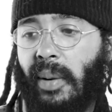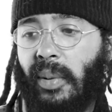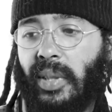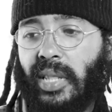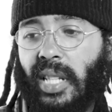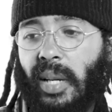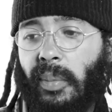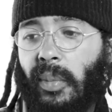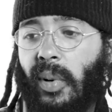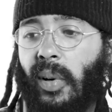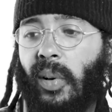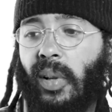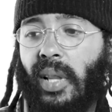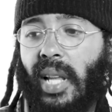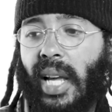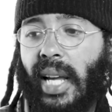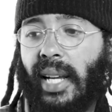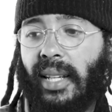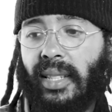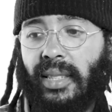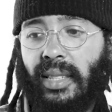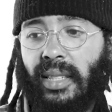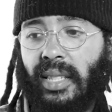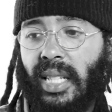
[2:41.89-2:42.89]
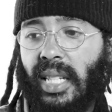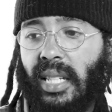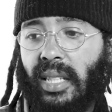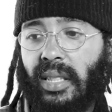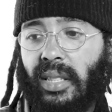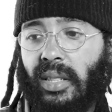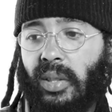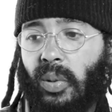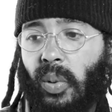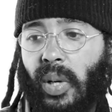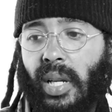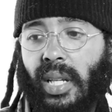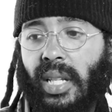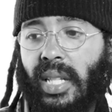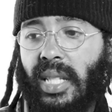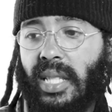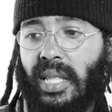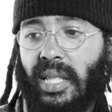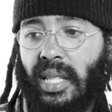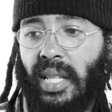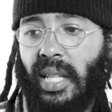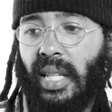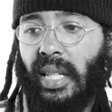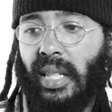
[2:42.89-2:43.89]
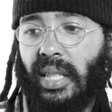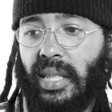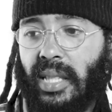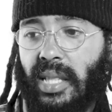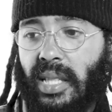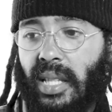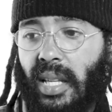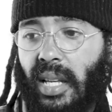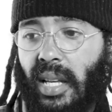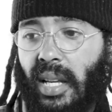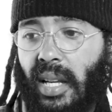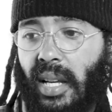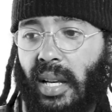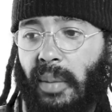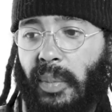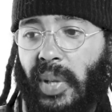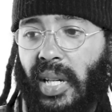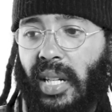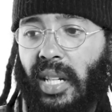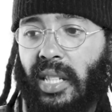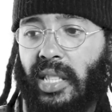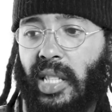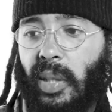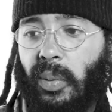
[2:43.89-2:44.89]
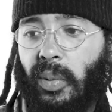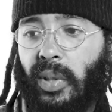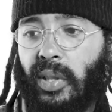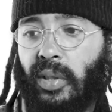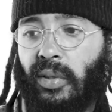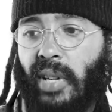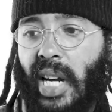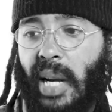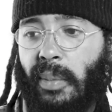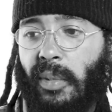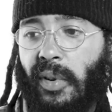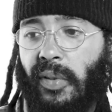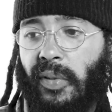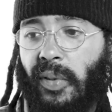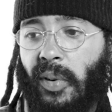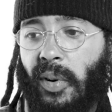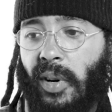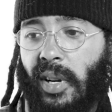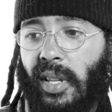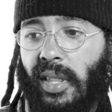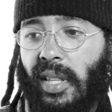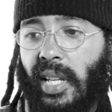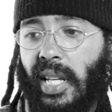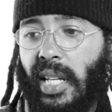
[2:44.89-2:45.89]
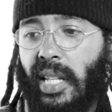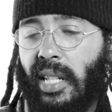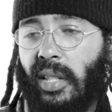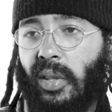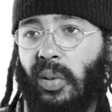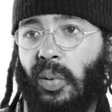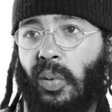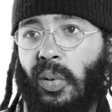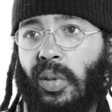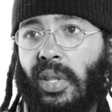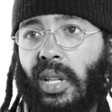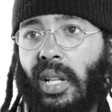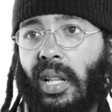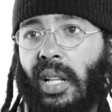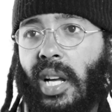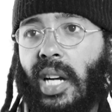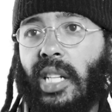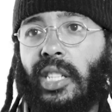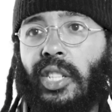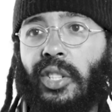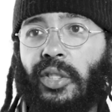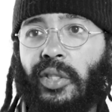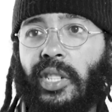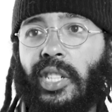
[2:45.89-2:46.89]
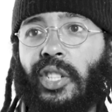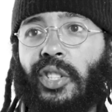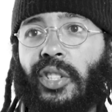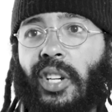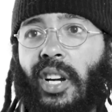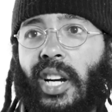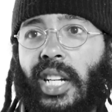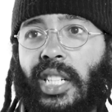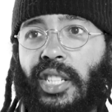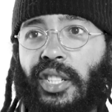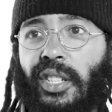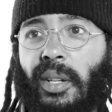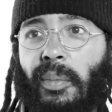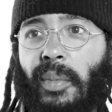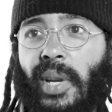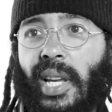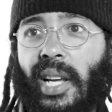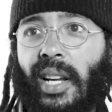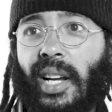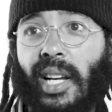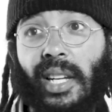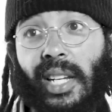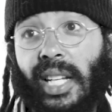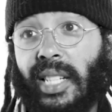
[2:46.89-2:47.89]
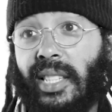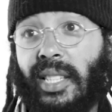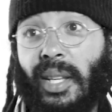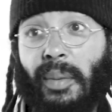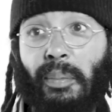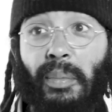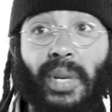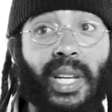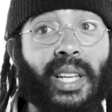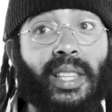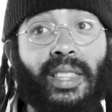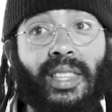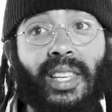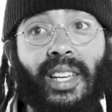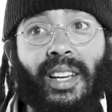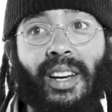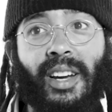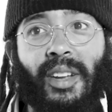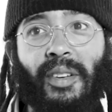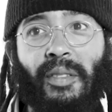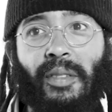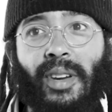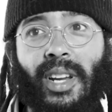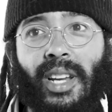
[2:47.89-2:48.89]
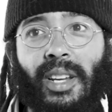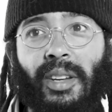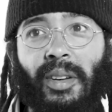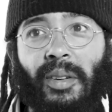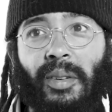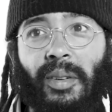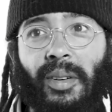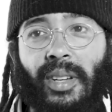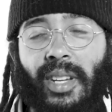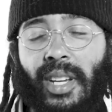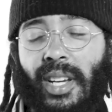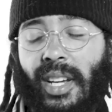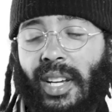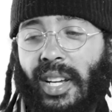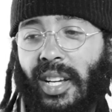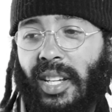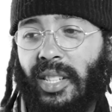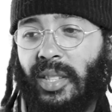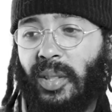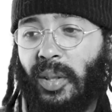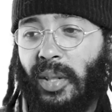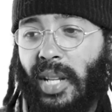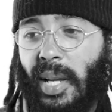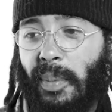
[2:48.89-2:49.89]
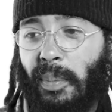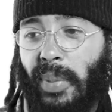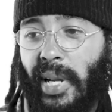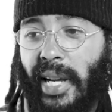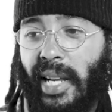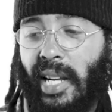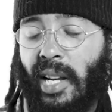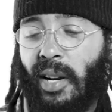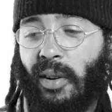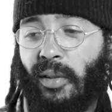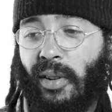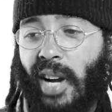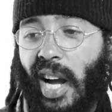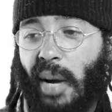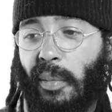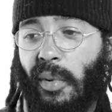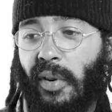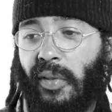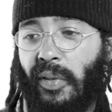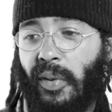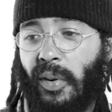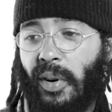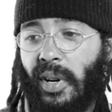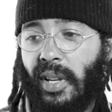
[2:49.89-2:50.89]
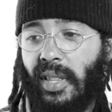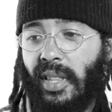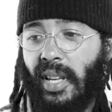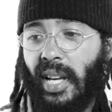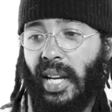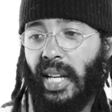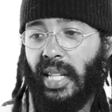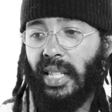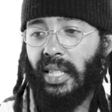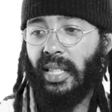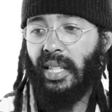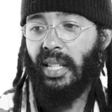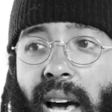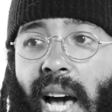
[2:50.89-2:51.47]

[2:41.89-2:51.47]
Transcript: It was about like 6.26 because it was right before they do the lottery draw in Jamaica, and that's a big thing on radio. So they played it right before that.